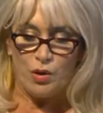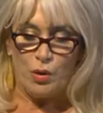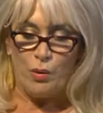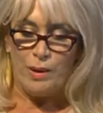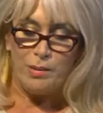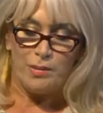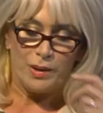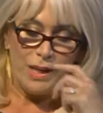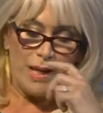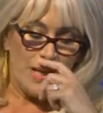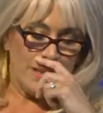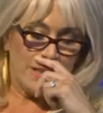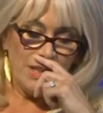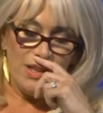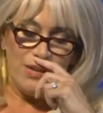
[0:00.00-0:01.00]
credible.
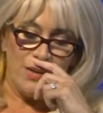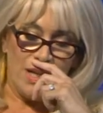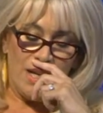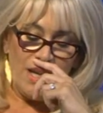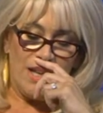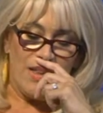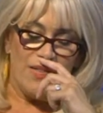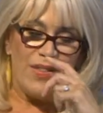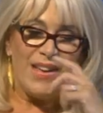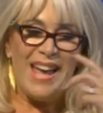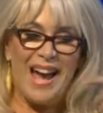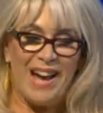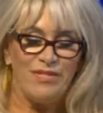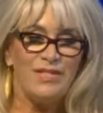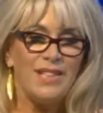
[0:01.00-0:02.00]
Mm. You know, they
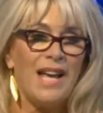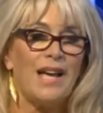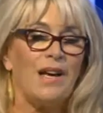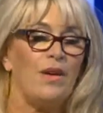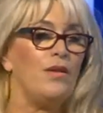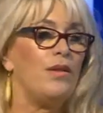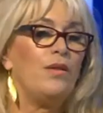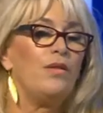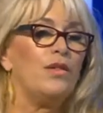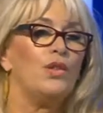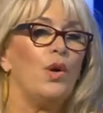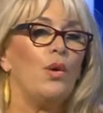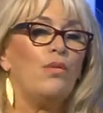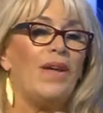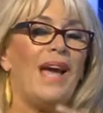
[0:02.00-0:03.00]
have to. the
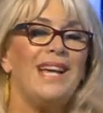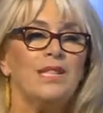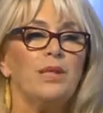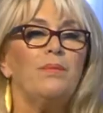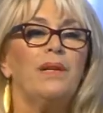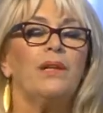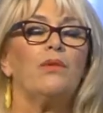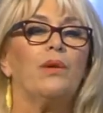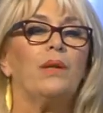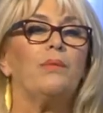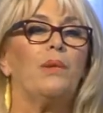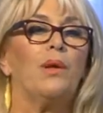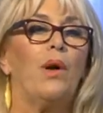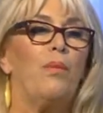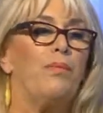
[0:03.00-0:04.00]
there has to be a
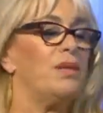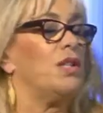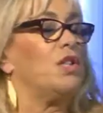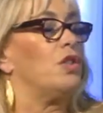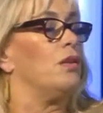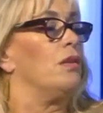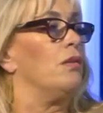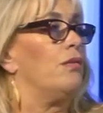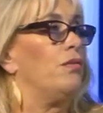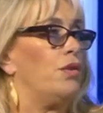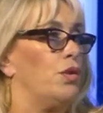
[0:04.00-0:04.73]
credible opposition for the